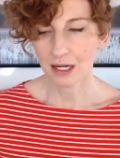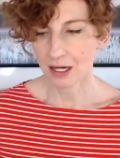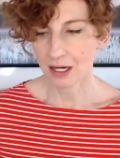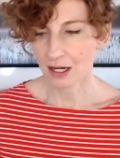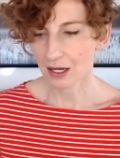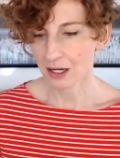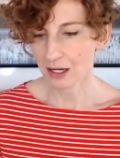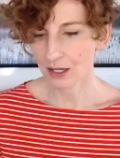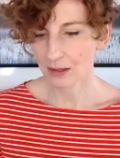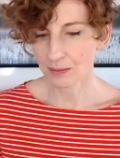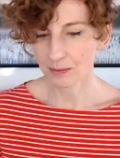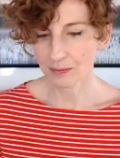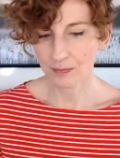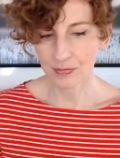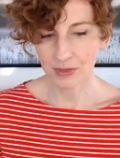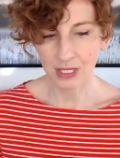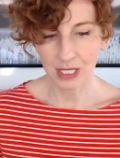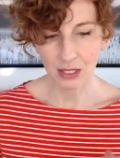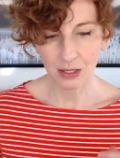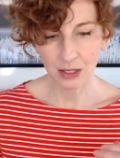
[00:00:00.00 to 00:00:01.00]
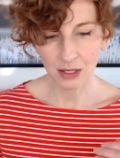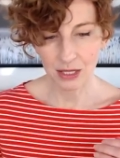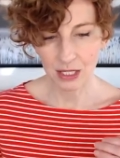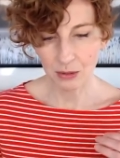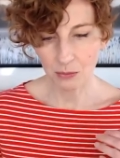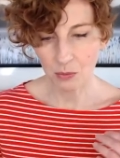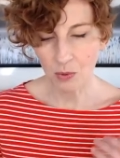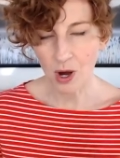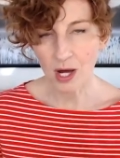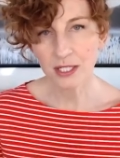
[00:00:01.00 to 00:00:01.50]
Um, they they
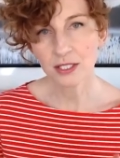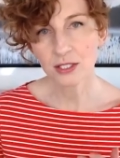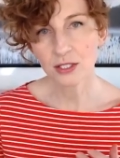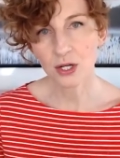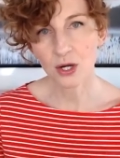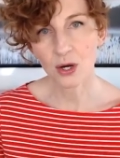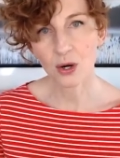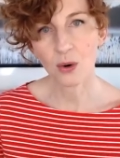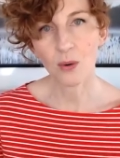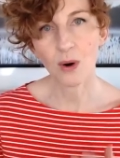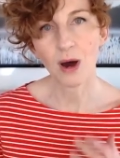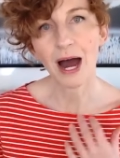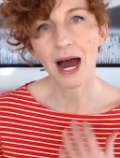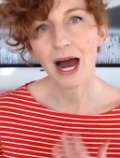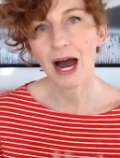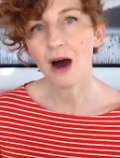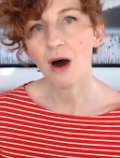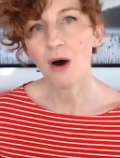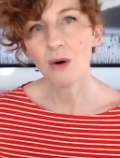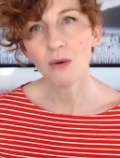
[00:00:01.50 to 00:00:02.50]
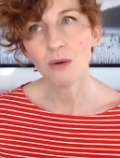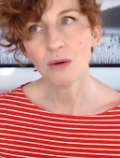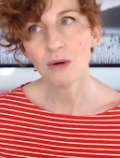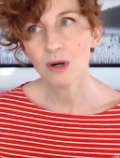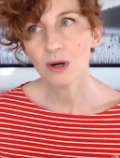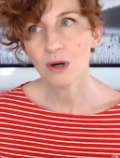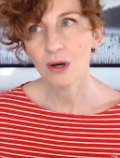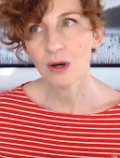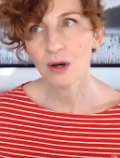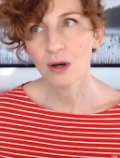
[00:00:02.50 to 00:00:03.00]
want to know how
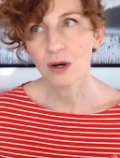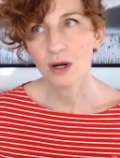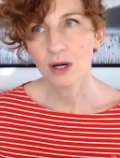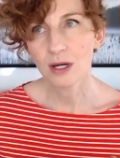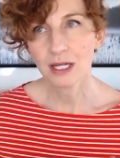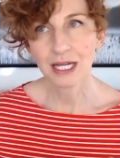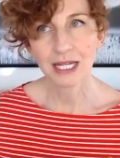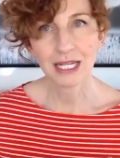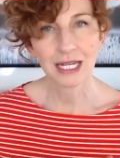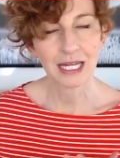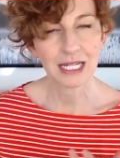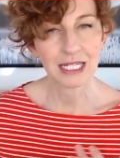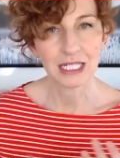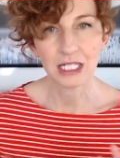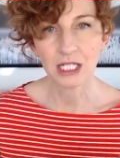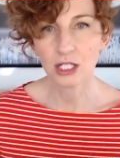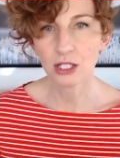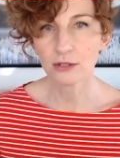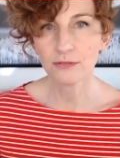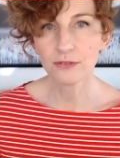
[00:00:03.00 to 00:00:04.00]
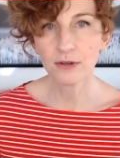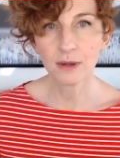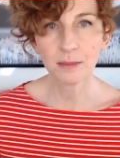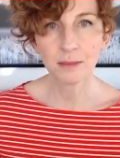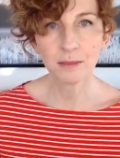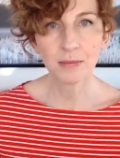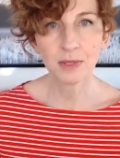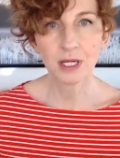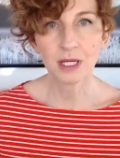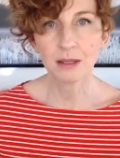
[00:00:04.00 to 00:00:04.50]
can I hear
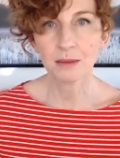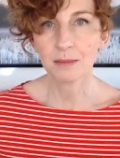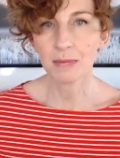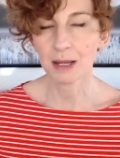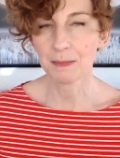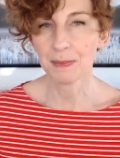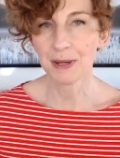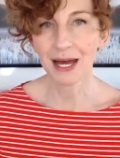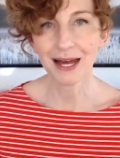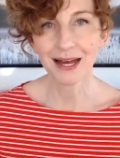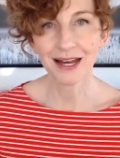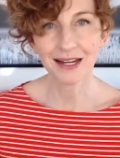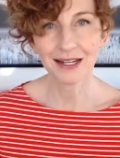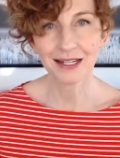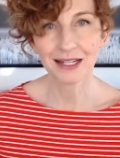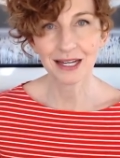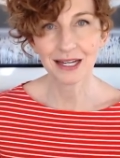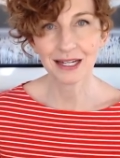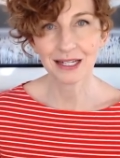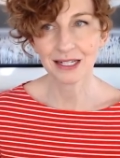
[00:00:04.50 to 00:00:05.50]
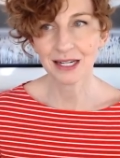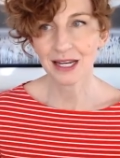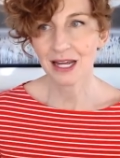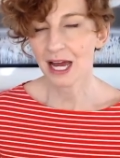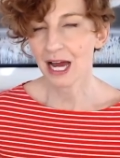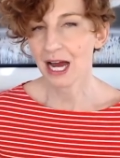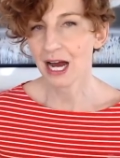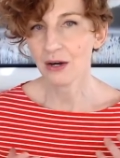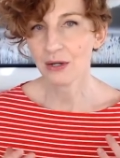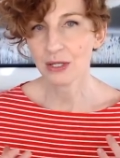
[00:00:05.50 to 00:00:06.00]
from my pet again?
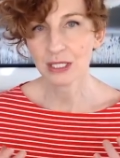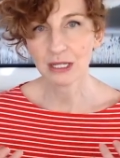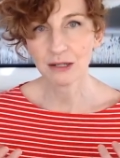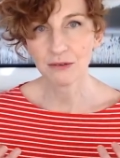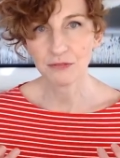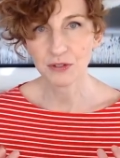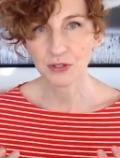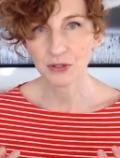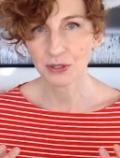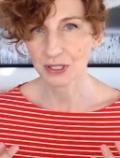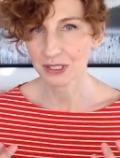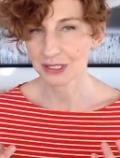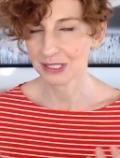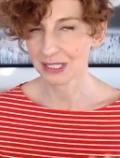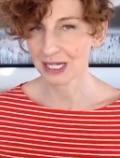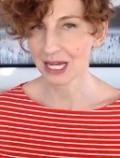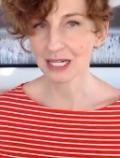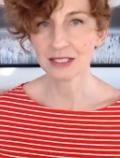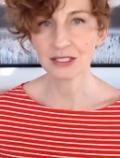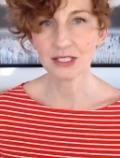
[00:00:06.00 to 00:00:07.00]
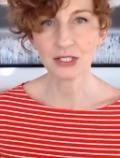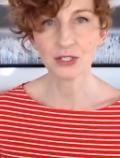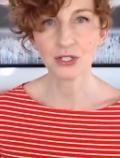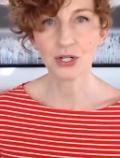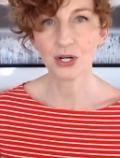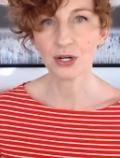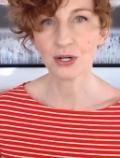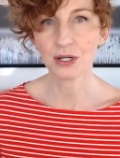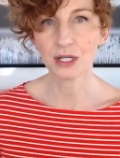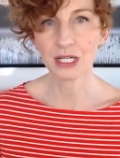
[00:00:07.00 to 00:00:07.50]
How can I feel connected to
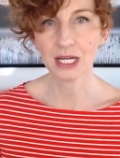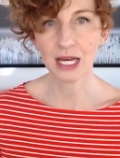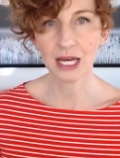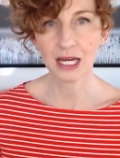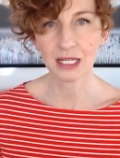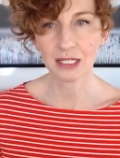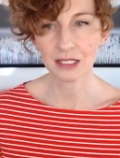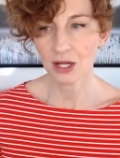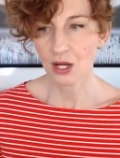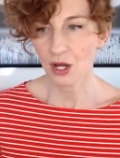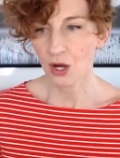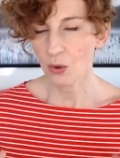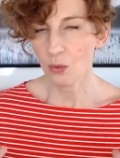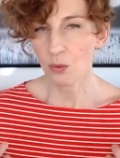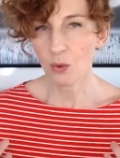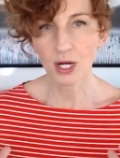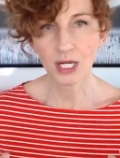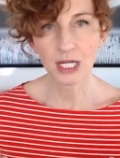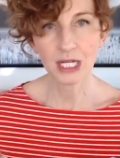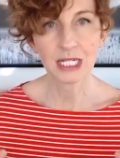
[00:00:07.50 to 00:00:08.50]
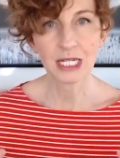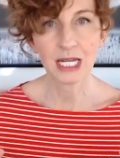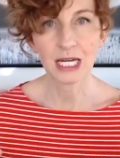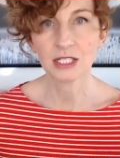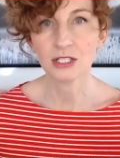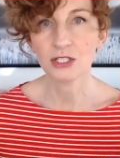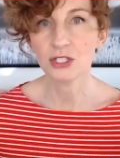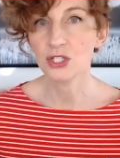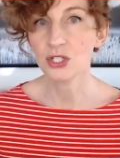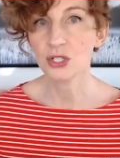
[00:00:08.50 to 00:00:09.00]
her again? What can
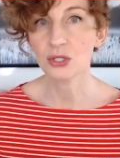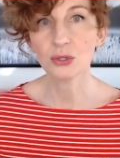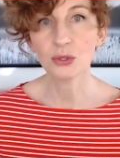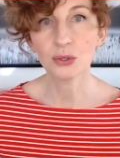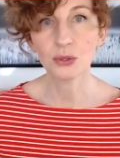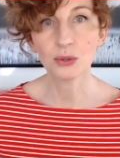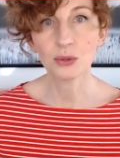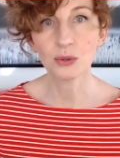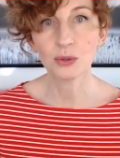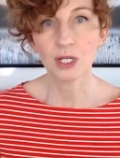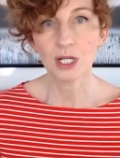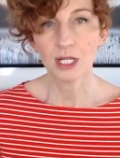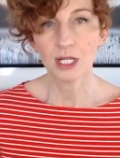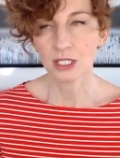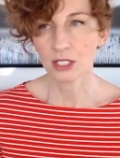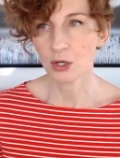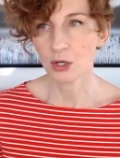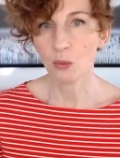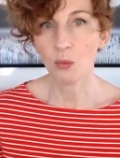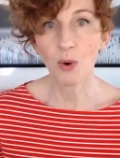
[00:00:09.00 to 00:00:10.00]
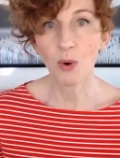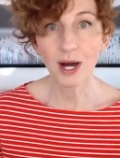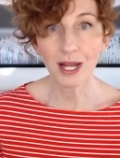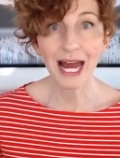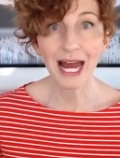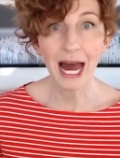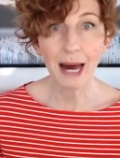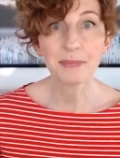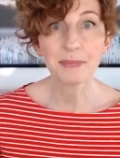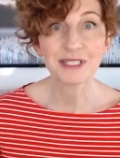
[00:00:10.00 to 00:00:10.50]
I do? You know, what
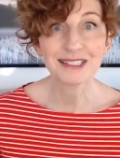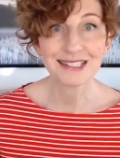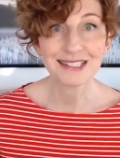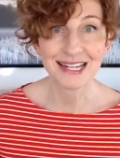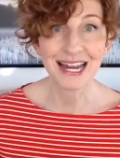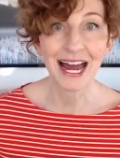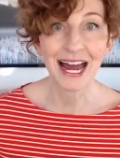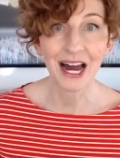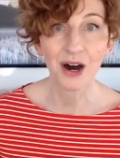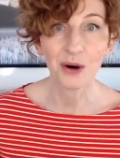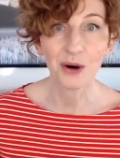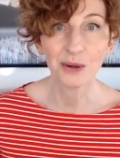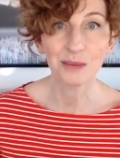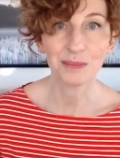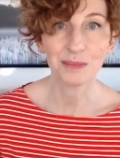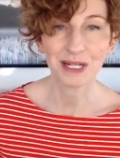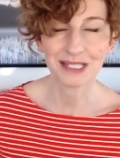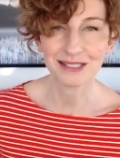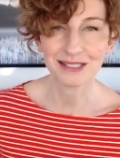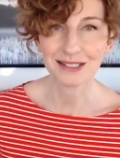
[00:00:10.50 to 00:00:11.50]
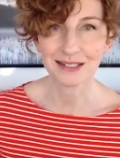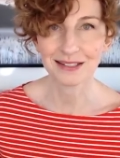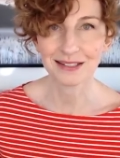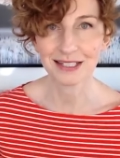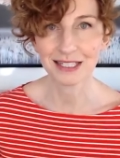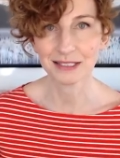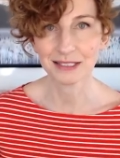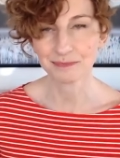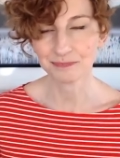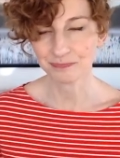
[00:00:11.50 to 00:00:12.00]
happens now,
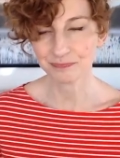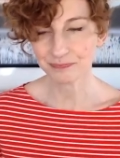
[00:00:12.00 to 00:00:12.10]
basically?